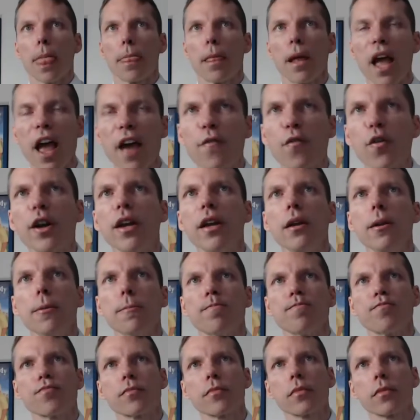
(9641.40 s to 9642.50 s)
Every
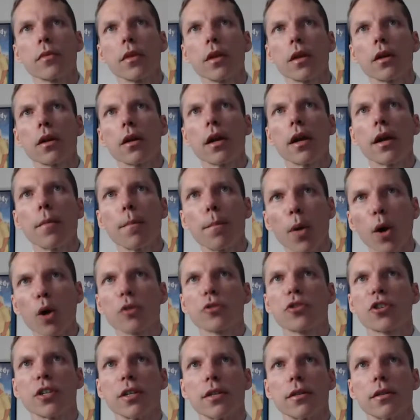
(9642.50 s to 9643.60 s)

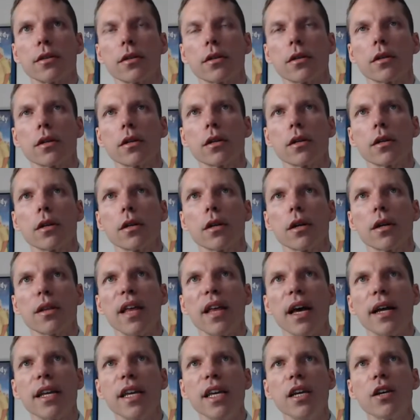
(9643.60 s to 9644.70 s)
person
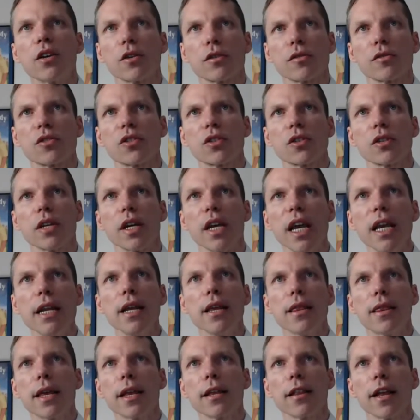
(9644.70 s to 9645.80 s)
that hears
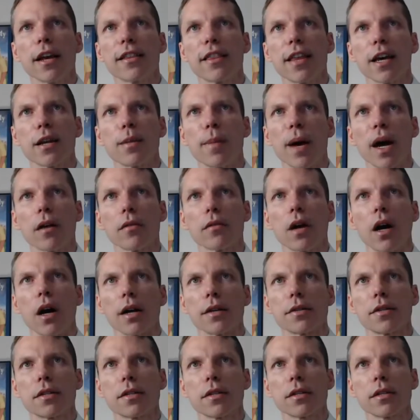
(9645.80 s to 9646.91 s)
anything like that about
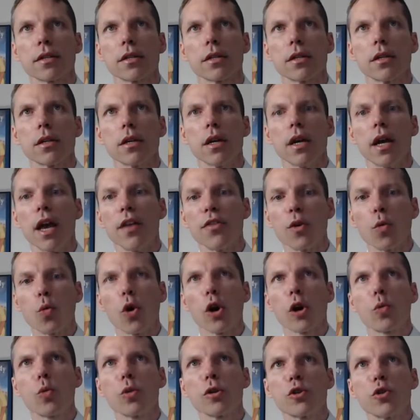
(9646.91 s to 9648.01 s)
us and the
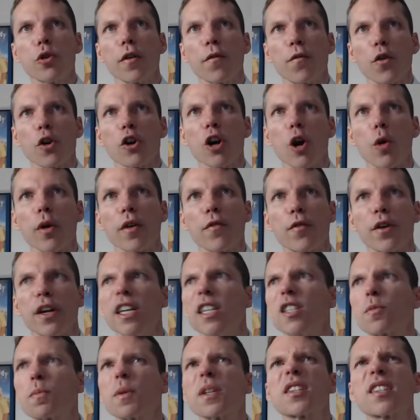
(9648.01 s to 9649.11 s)
work we're doing for Going Free, he
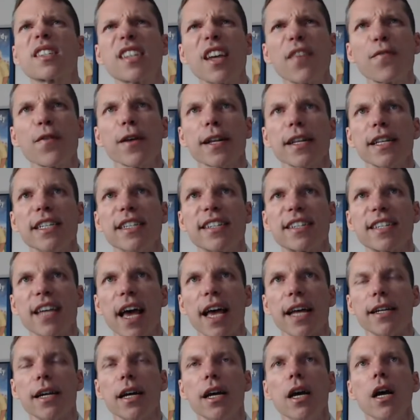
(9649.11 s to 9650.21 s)
specifically
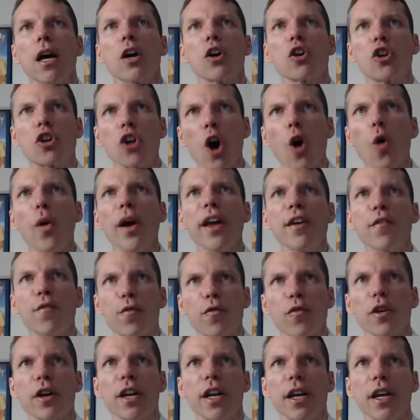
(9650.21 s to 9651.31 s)
said, going
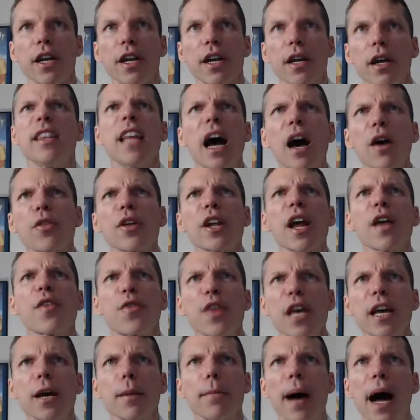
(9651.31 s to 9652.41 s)
free. Now that I
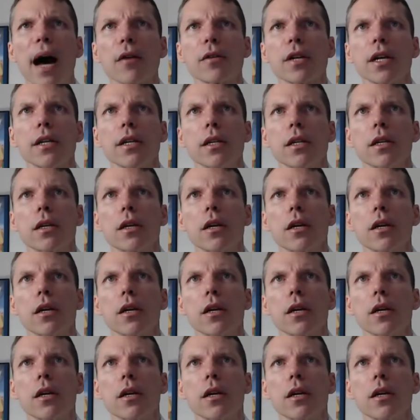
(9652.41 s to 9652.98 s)
think about it,